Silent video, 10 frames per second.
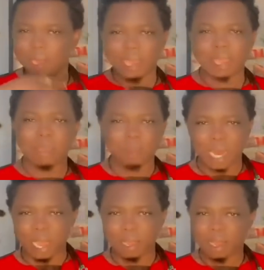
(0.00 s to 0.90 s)
and
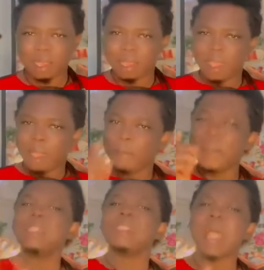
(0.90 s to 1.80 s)
yamina.
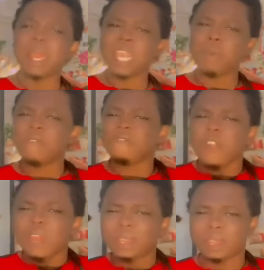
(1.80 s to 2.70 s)
Many are the way
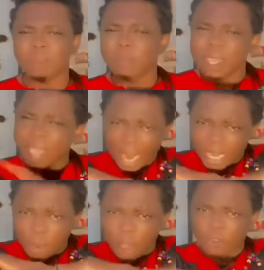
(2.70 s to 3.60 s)
for nickname, many are
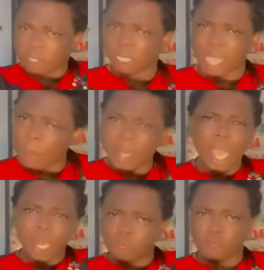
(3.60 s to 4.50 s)
the way for sika,
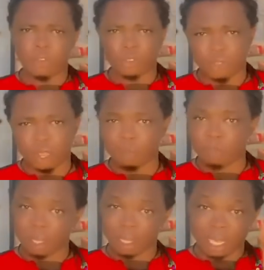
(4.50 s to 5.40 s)
many are the way for she,
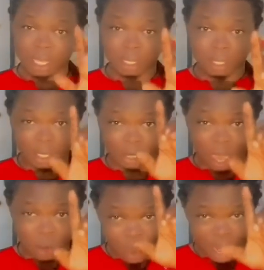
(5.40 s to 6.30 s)
but this is just
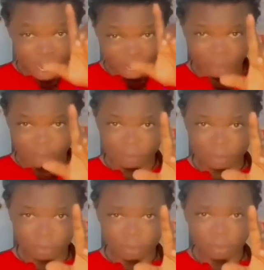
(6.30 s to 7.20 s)
awareness.
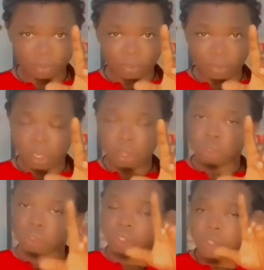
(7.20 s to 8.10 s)

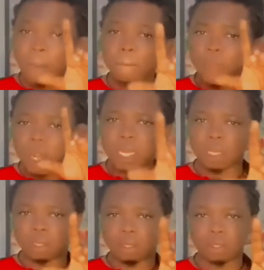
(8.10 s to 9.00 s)

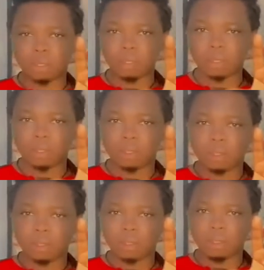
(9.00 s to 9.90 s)
Somebody
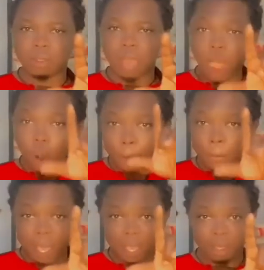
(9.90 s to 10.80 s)

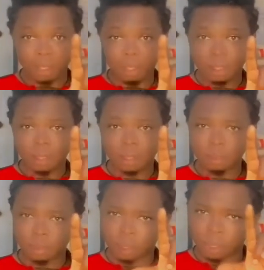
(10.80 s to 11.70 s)
our bang
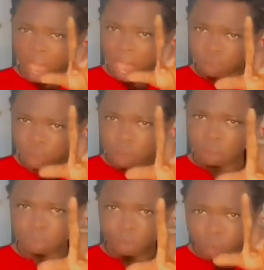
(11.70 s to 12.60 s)
that
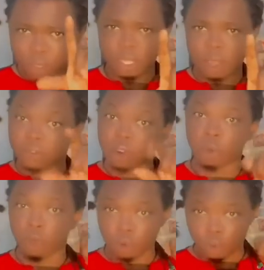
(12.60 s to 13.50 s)
young musician
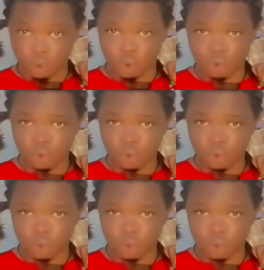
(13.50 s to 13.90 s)
from Konongo